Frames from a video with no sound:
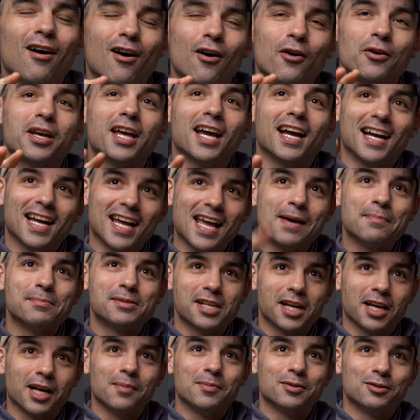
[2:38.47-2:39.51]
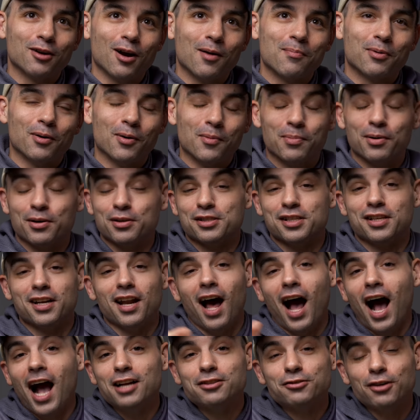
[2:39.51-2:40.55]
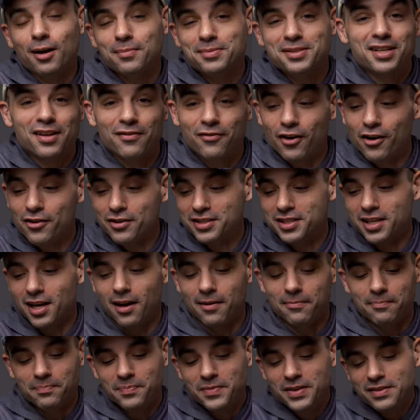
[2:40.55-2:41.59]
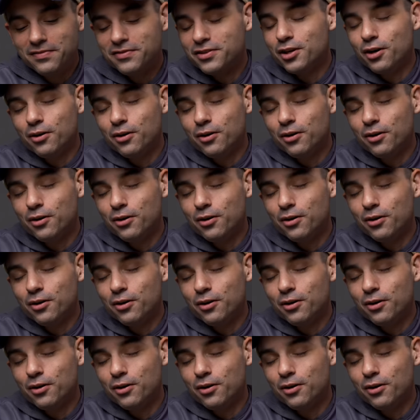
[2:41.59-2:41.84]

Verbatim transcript: okay, I am saying I'm a drop prone person. I drop stuff all the time, even